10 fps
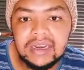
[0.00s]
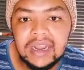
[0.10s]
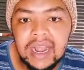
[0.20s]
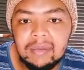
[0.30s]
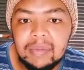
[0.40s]

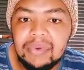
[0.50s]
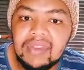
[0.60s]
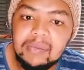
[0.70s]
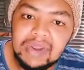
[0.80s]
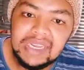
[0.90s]
come up with
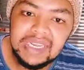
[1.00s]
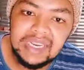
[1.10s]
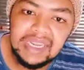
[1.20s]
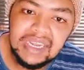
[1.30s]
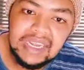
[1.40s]
the best
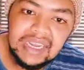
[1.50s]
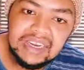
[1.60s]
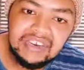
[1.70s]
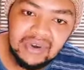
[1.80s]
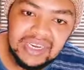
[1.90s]

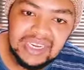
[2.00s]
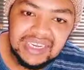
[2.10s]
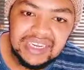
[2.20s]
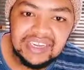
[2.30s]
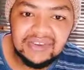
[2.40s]

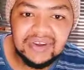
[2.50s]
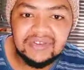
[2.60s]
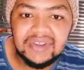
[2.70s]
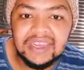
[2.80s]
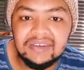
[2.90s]
choices so
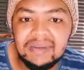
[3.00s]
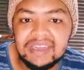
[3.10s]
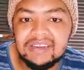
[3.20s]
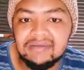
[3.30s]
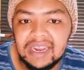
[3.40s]
that we can
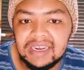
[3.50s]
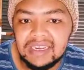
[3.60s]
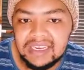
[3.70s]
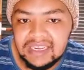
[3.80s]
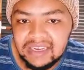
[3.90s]

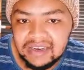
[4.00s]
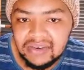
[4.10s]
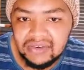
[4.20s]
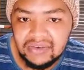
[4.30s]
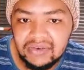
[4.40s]
maximize,
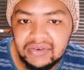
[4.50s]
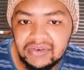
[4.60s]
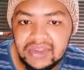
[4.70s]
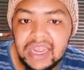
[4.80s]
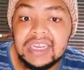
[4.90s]

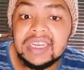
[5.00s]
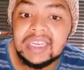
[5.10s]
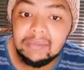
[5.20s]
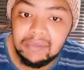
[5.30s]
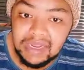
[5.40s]
get
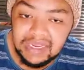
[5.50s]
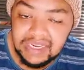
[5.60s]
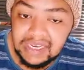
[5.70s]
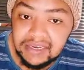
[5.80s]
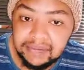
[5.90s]
the
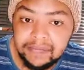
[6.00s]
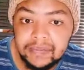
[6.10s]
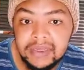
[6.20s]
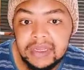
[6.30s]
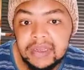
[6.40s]
best
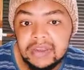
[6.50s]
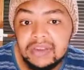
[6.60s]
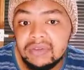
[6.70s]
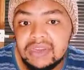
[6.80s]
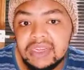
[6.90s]

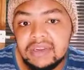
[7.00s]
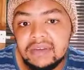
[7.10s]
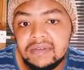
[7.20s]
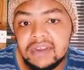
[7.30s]
use of